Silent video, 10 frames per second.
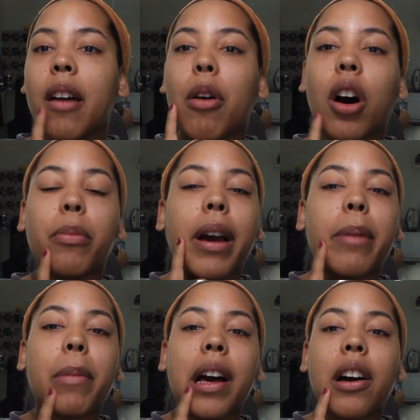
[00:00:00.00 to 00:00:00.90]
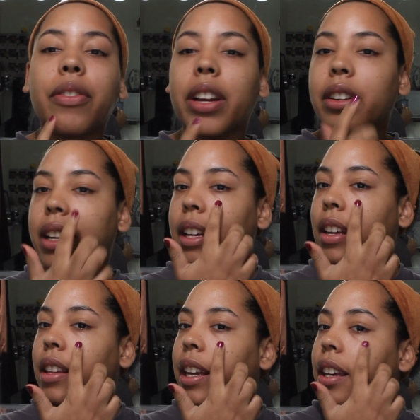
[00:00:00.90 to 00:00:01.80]
on my mouth area.
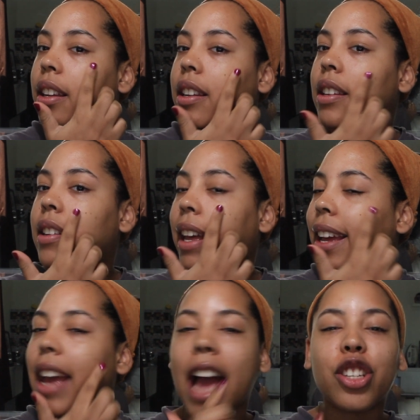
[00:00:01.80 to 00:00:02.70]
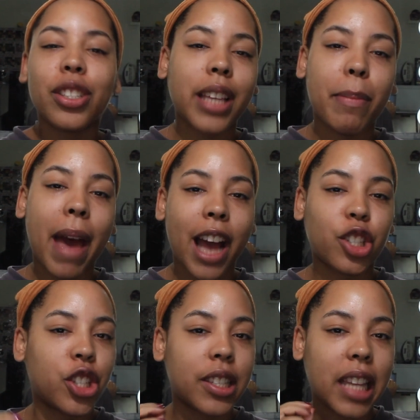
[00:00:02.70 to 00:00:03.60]
Like I just get
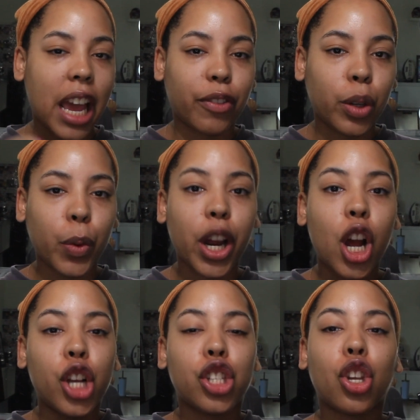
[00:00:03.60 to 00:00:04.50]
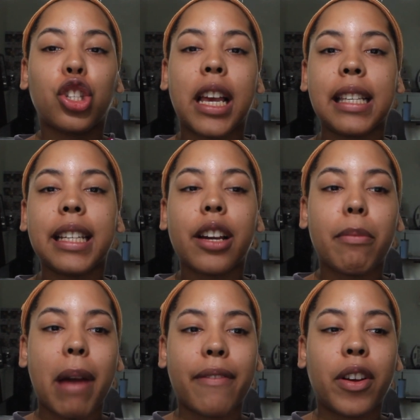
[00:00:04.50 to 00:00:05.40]
patches everywhere. So testing out a
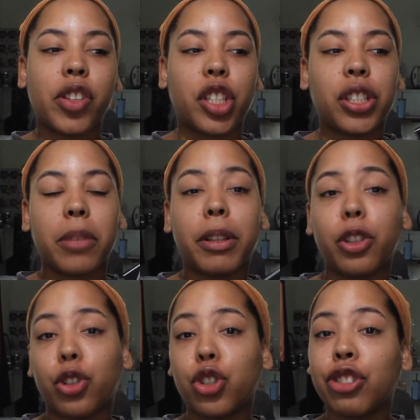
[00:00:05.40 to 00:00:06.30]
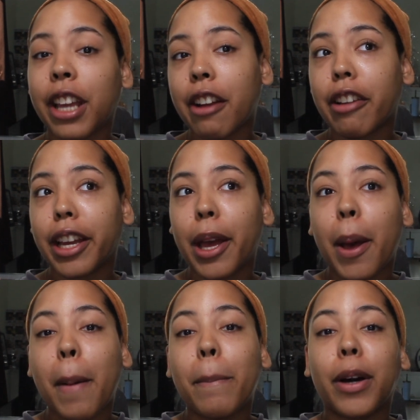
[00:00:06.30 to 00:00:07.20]
matte foundation can be a little scary,
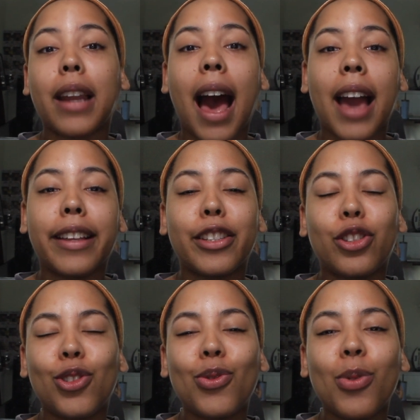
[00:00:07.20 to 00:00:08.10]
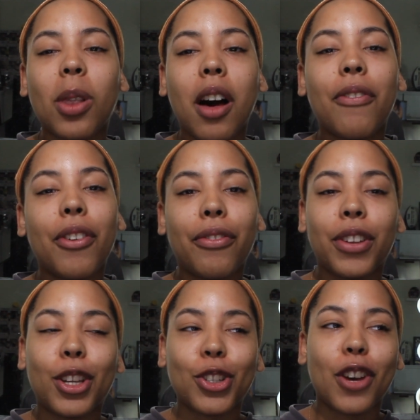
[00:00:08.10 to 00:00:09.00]
but I do love the
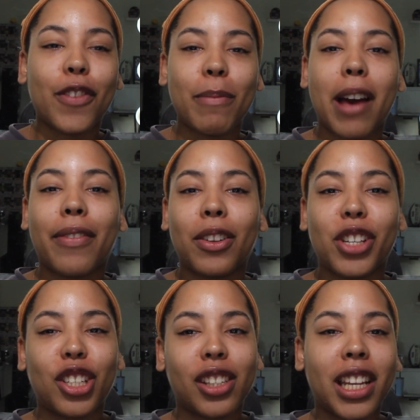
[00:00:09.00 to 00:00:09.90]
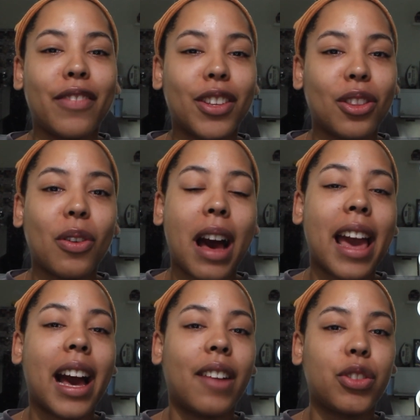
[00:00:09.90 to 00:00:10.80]
finish of a matte foundation even though I
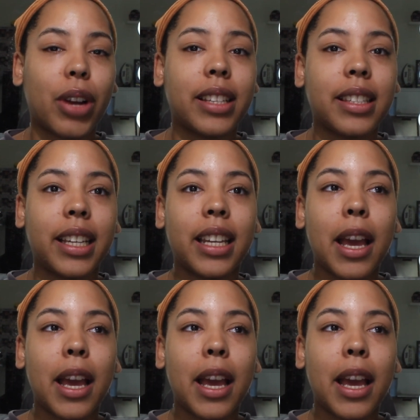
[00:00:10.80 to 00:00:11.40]
have dry skin.